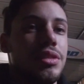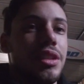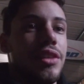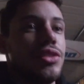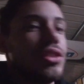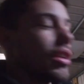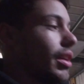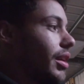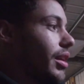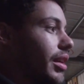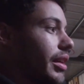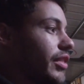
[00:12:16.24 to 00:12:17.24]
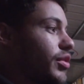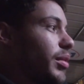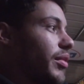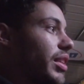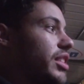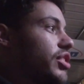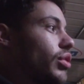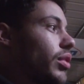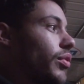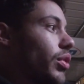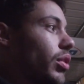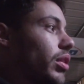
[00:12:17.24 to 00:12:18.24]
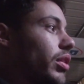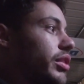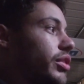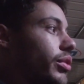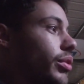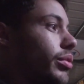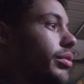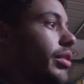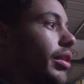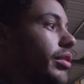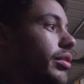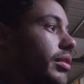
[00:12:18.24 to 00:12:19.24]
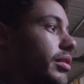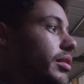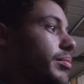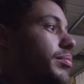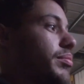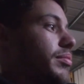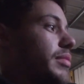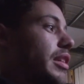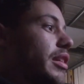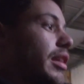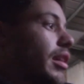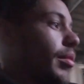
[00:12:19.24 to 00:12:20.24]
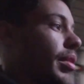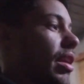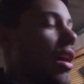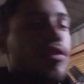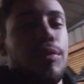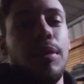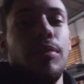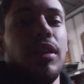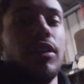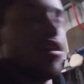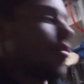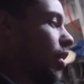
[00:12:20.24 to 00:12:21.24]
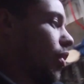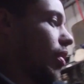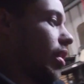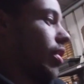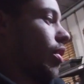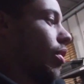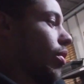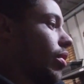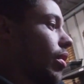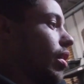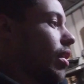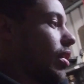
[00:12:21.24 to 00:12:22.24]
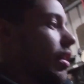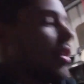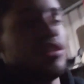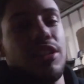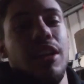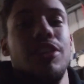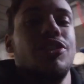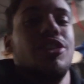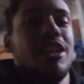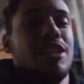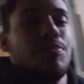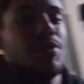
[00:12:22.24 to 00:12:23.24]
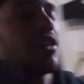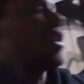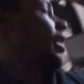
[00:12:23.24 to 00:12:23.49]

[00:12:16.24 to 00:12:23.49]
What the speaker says: Gives a bit of an insight of what I like to do, you know. I mean, half the people that know me already know that this engine has been